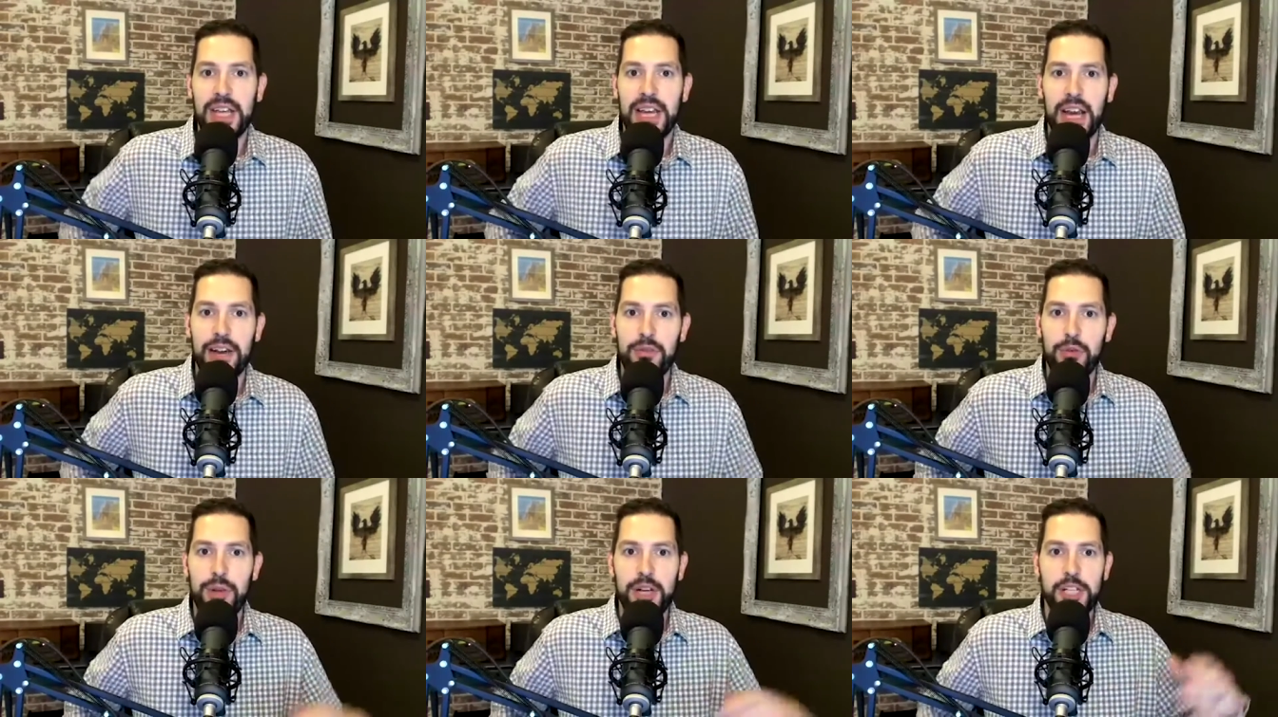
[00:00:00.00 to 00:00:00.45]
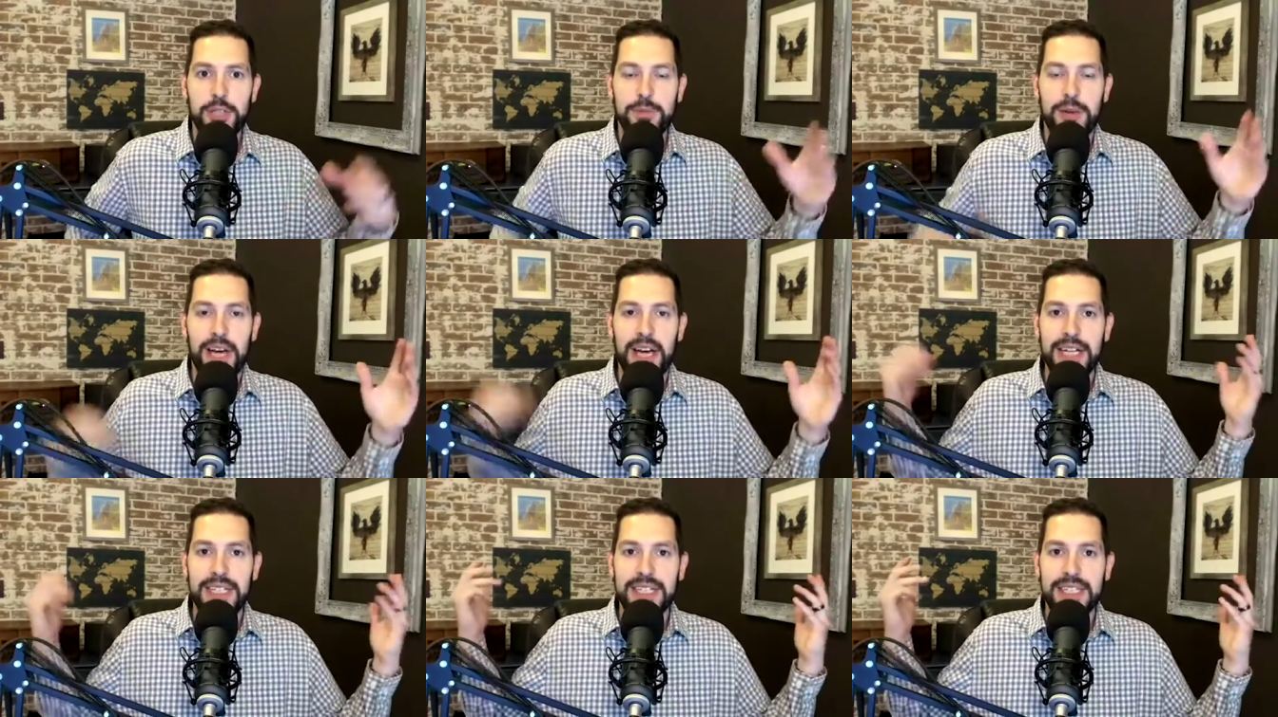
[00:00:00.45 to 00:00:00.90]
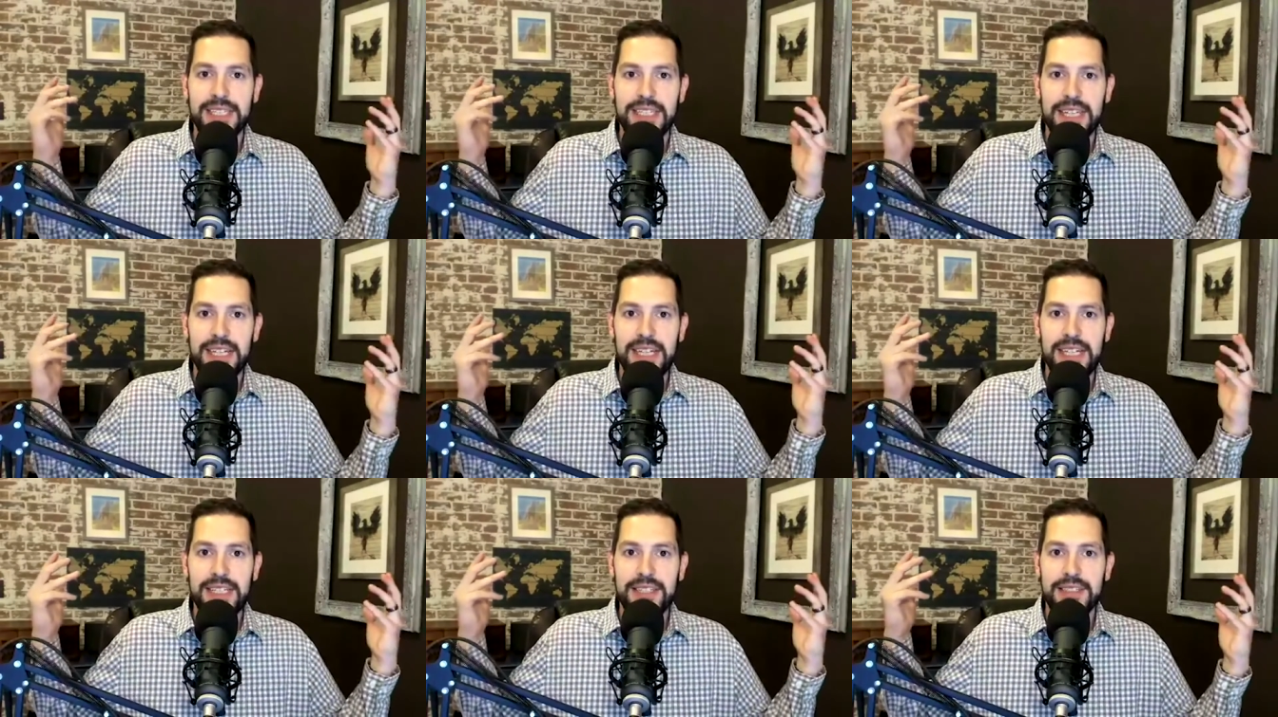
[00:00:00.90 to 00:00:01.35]
and everyone else behind the
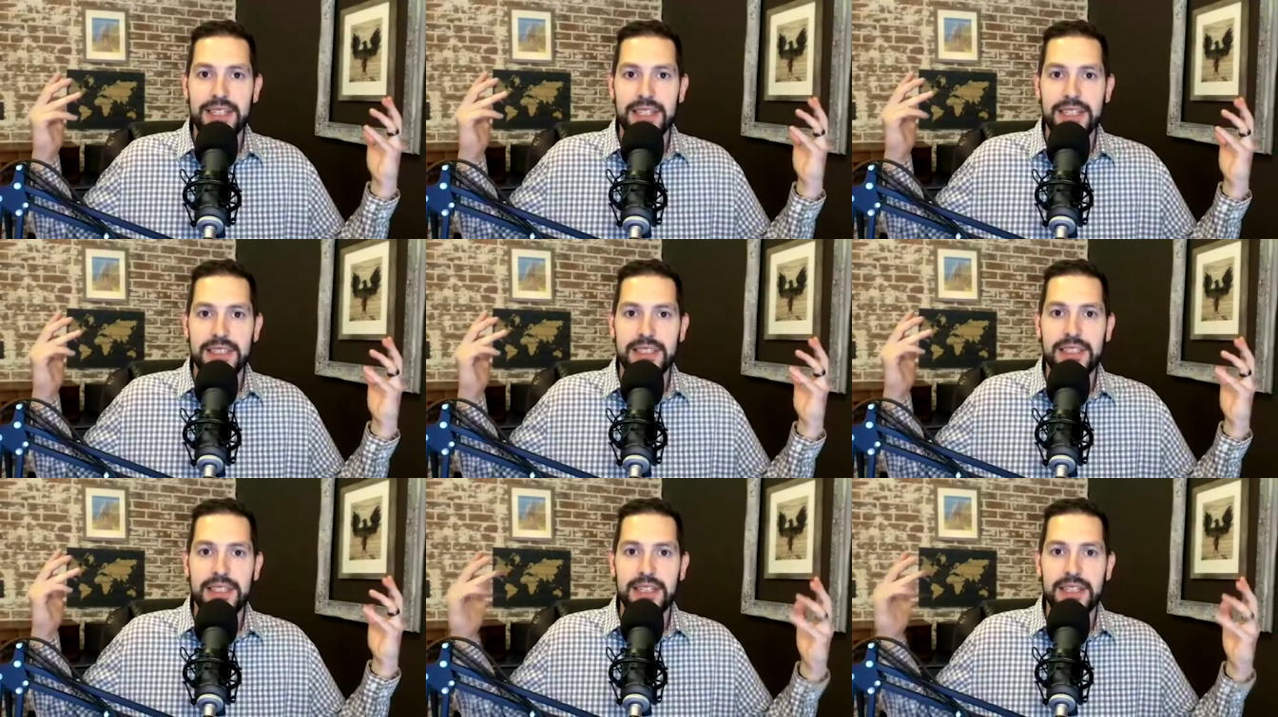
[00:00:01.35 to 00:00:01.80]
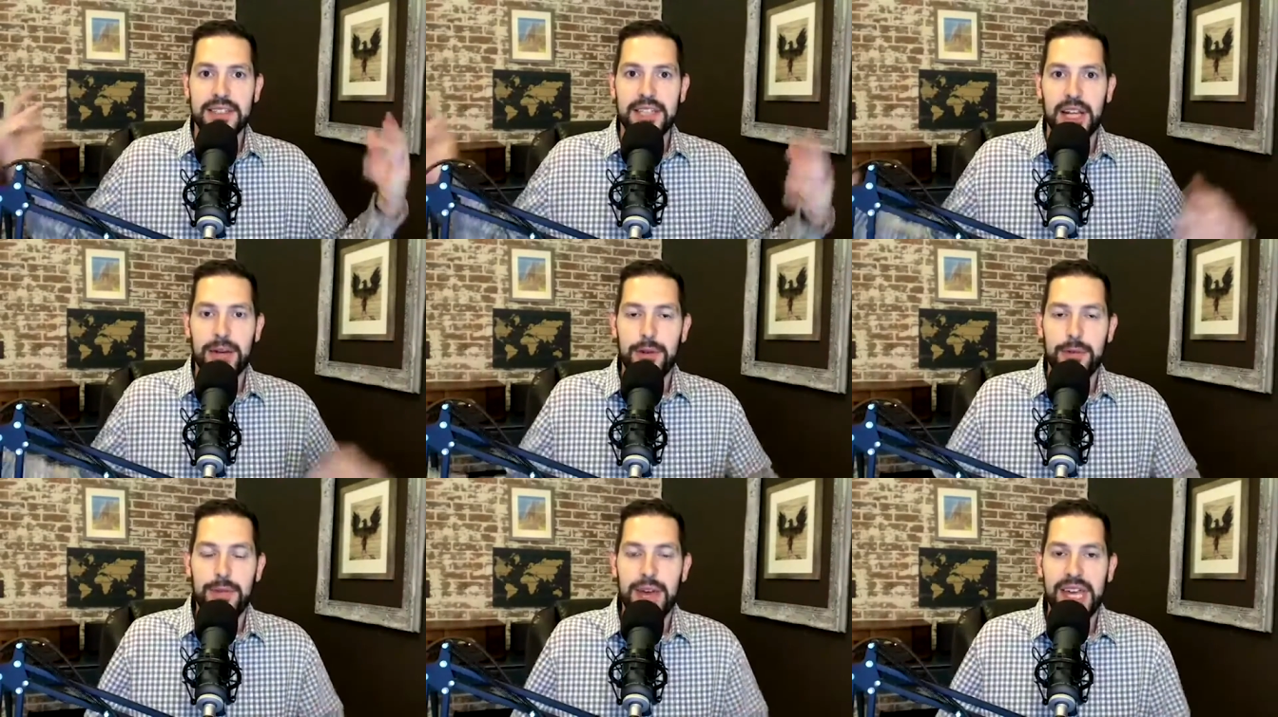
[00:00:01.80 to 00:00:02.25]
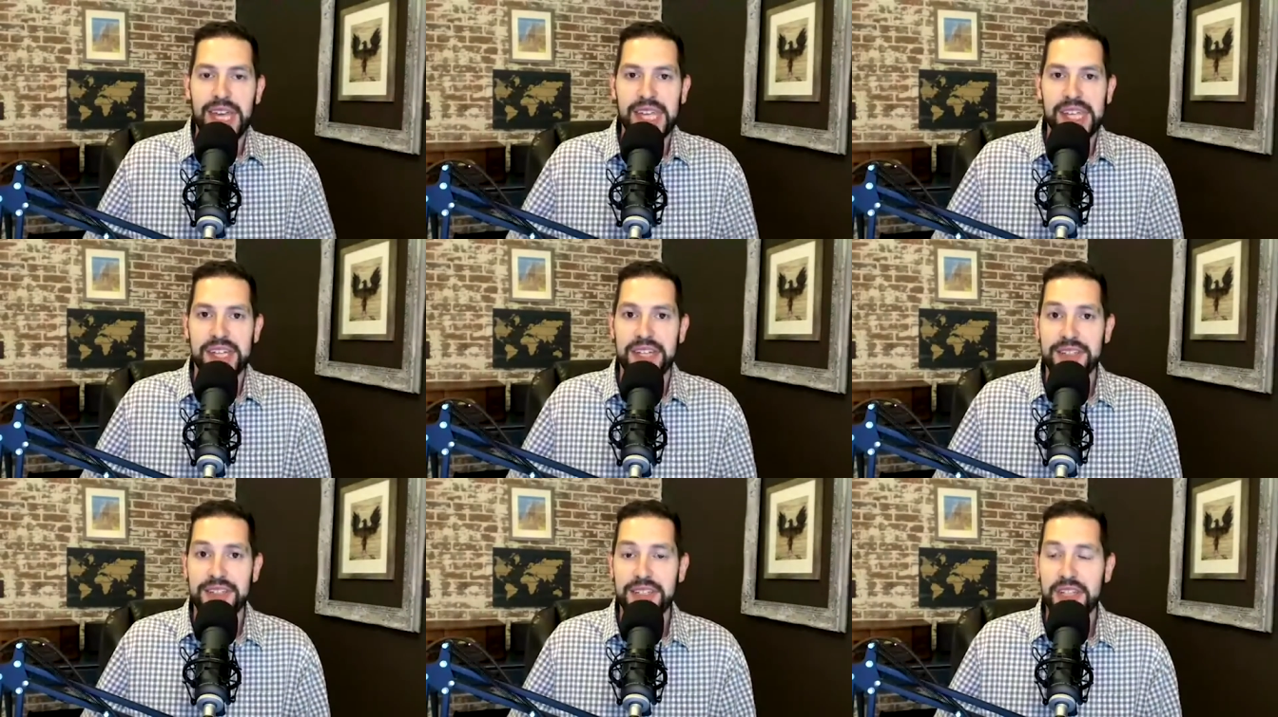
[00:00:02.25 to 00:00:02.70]
scenes is going to be
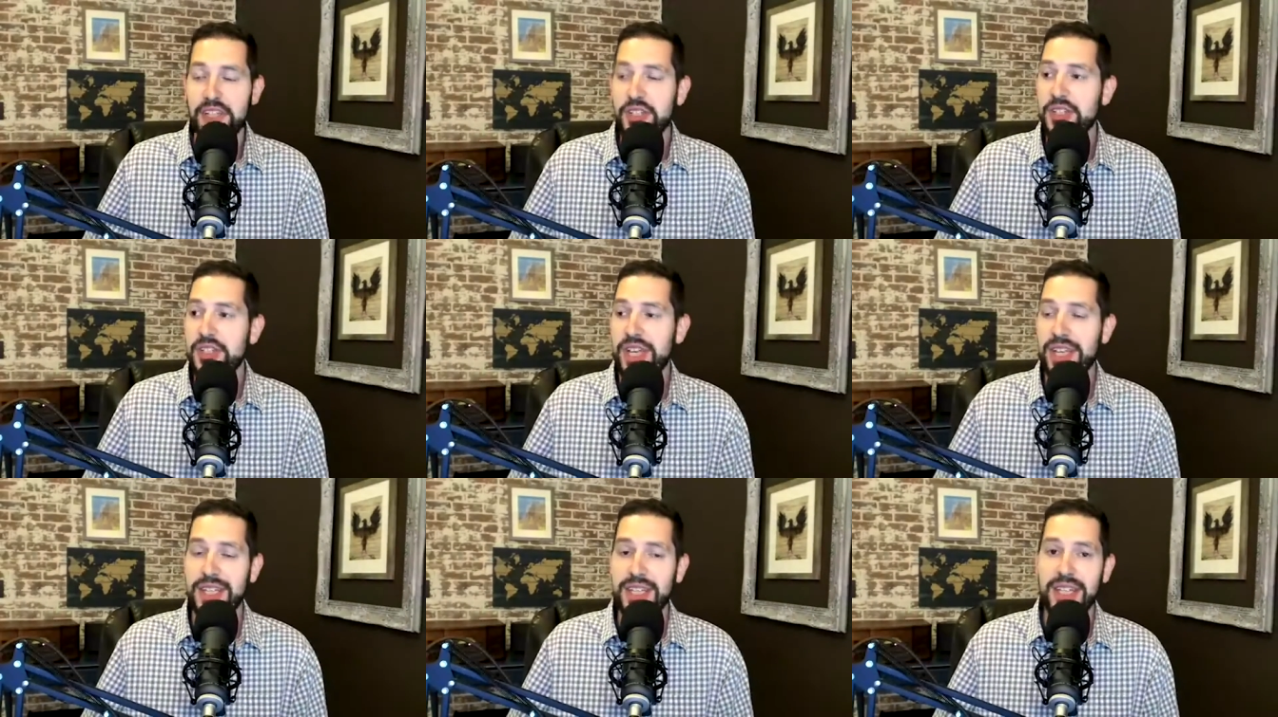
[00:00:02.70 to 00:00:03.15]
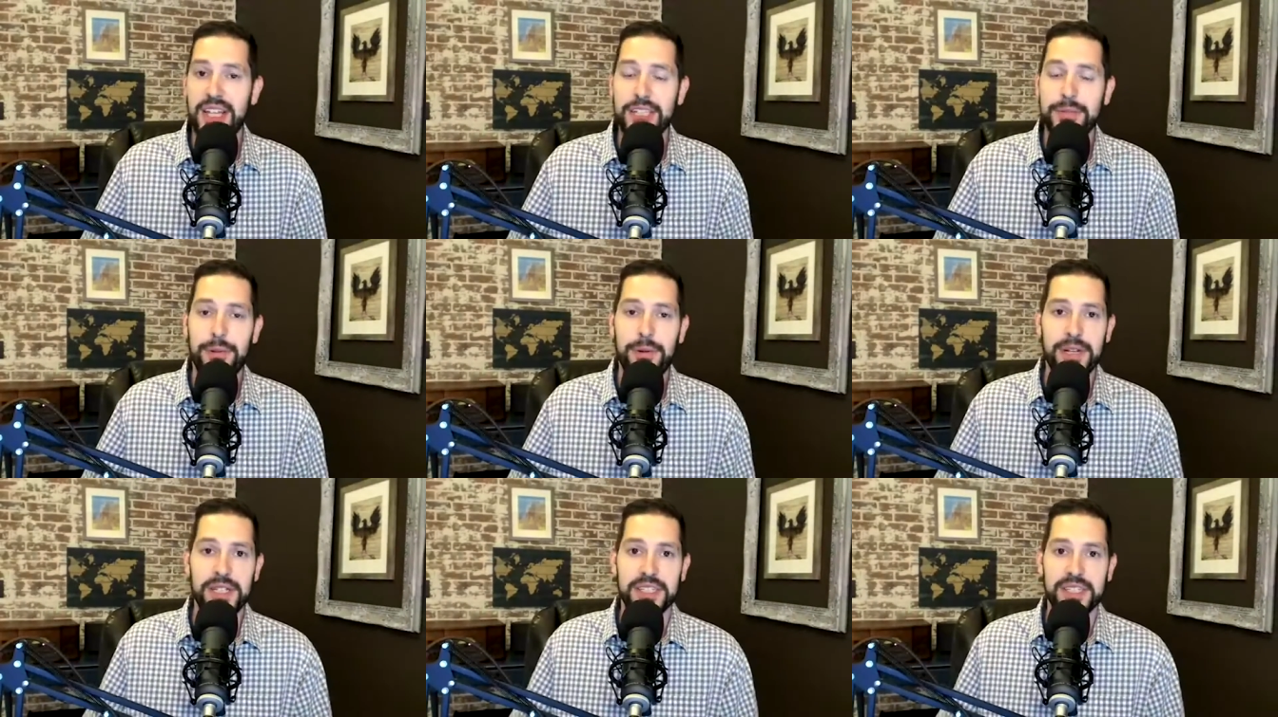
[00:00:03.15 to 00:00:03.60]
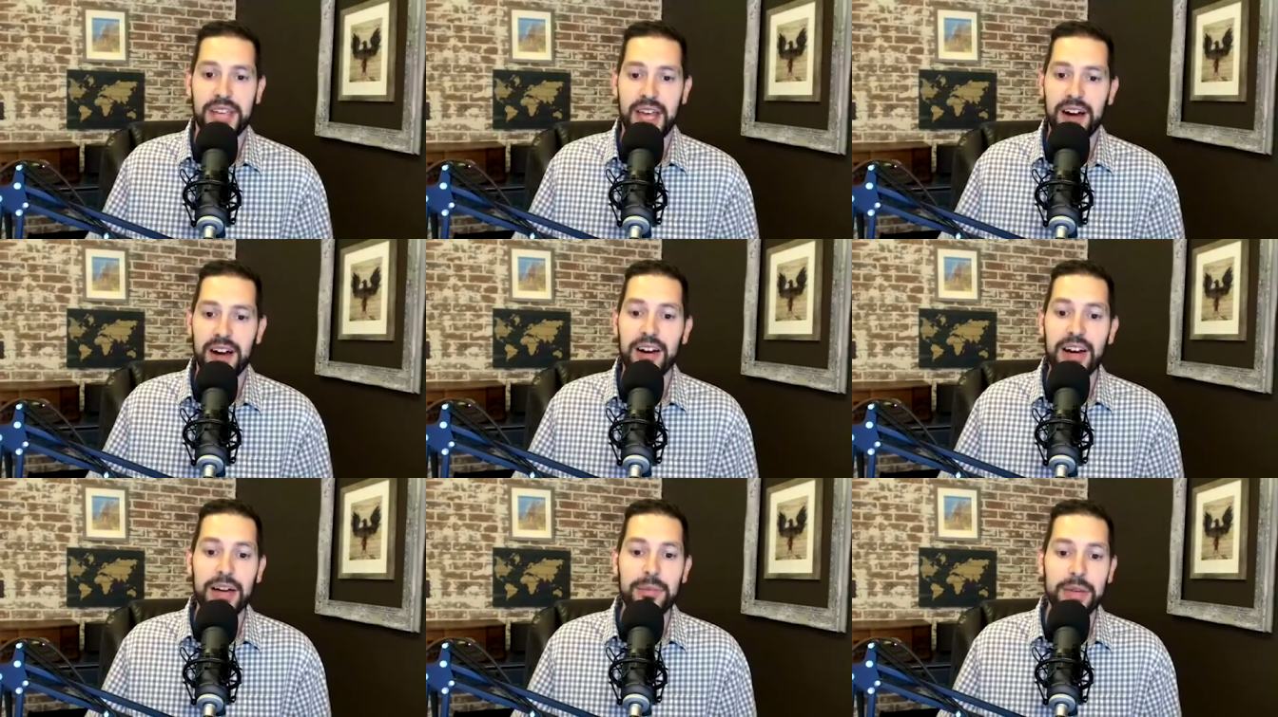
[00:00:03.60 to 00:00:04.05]
making decisions? I think that's pretty
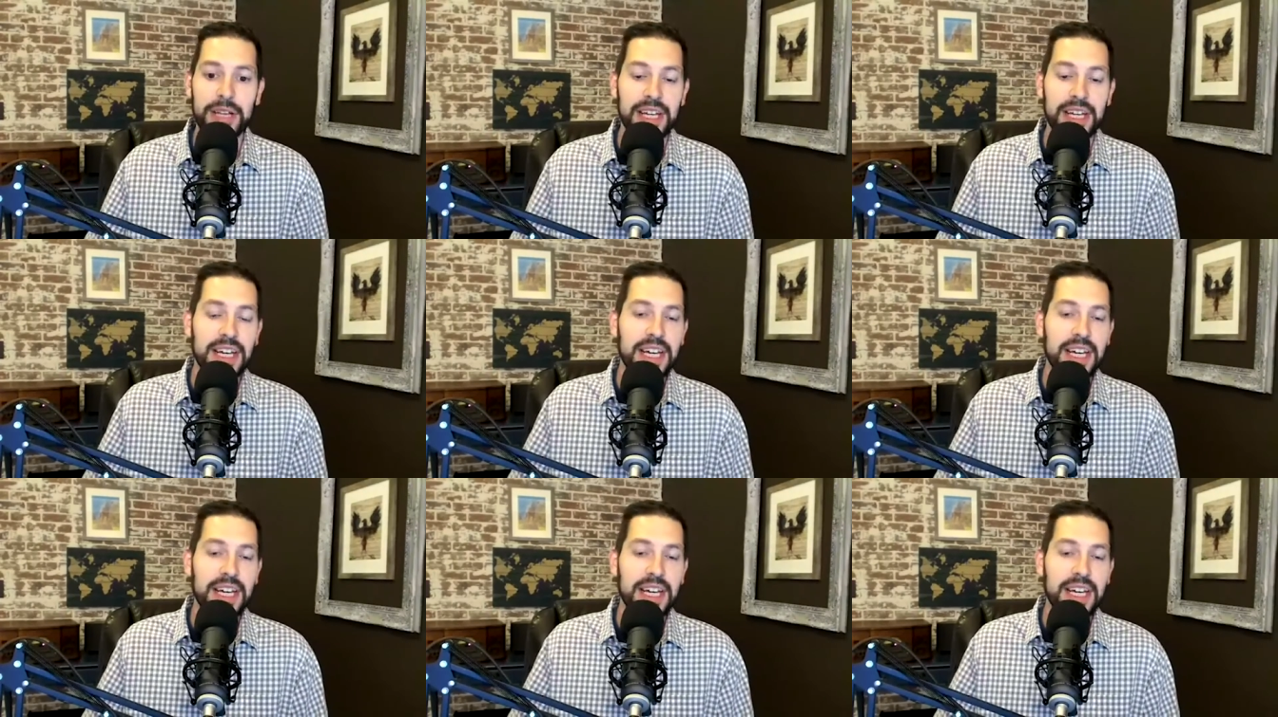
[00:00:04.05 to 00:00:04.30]
scary. I mean,